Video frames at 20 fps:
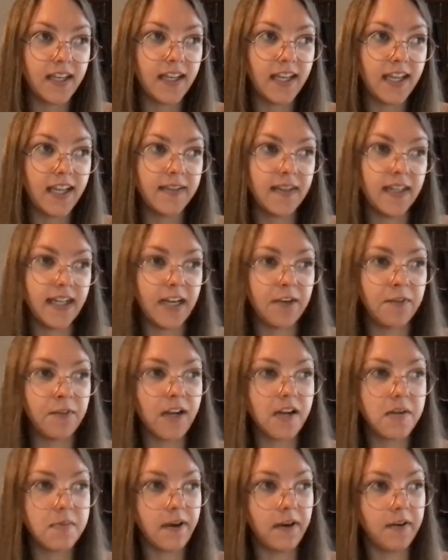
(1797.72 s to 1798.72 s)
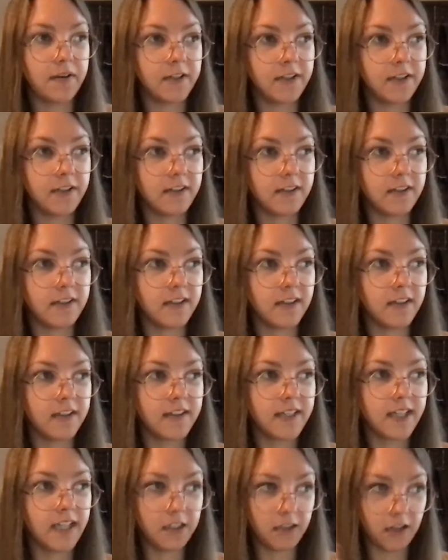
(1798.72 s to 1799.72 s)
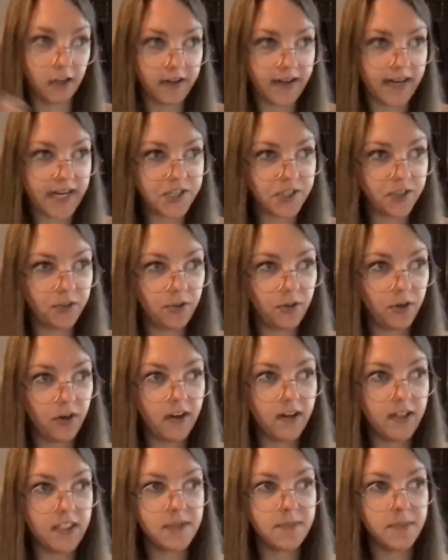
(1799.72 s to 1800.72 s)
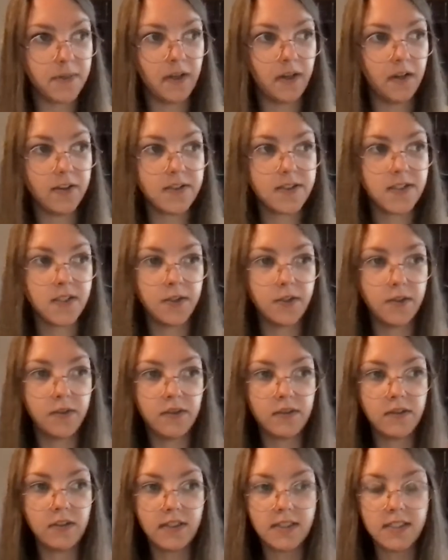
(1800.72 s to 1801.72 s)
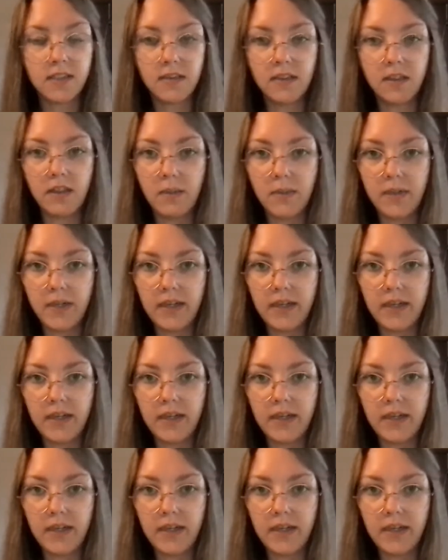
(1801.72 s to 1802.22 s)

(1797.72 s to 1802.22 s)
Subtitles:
then I read about her incarnation cross, but also looked a little bit